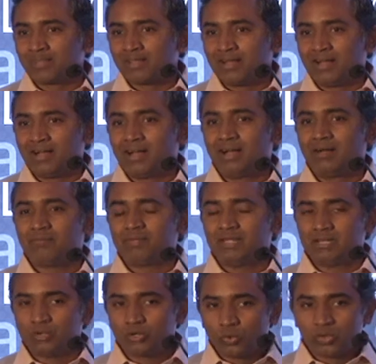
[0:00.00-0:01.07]
uh,
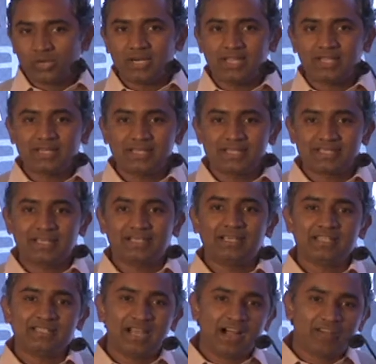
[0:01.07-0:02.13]
in rural areas, at
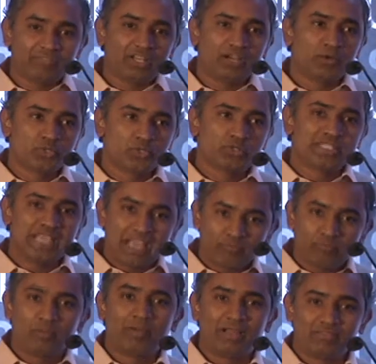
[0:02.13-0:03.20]
least half the households have
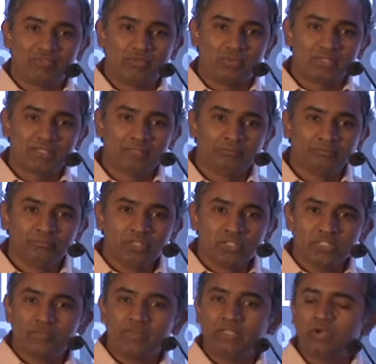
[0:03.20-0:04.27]
mobile phones.
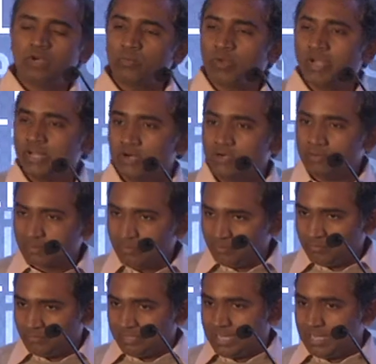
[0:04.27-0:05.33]
So we thought, why
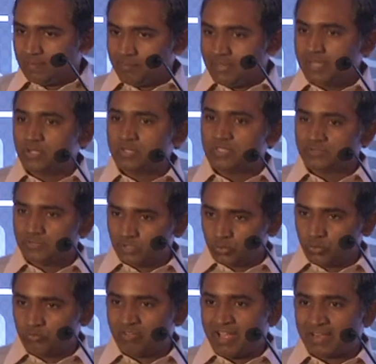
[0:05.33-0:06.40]
not take make use of the
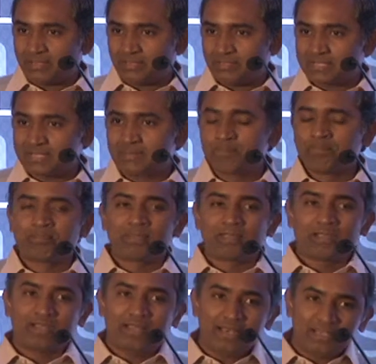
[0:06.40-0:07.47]
two factors,
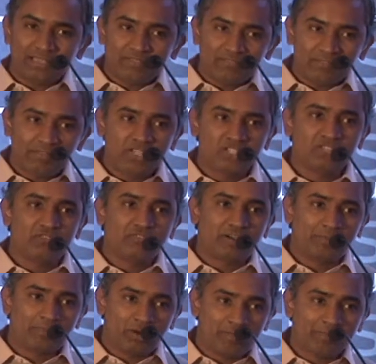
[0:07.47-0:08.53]
collect information
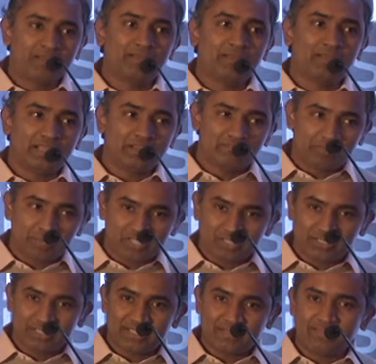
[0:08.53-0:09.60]
from, I mean, uh,
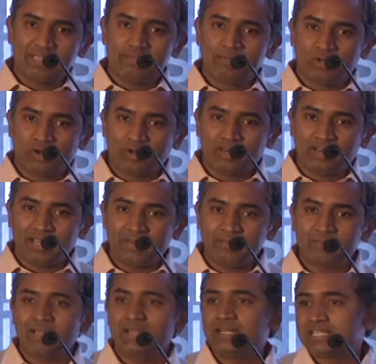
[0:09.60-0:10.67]
information that's available
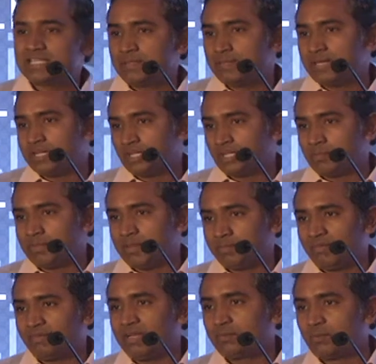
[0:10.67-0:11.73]
online and disseminate it to
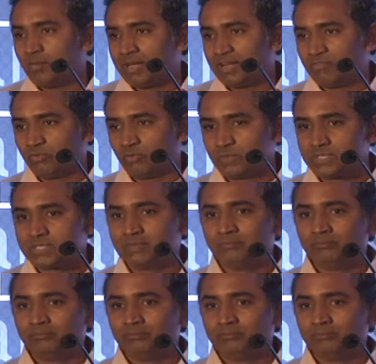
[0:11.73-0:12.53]
people via mobile phones.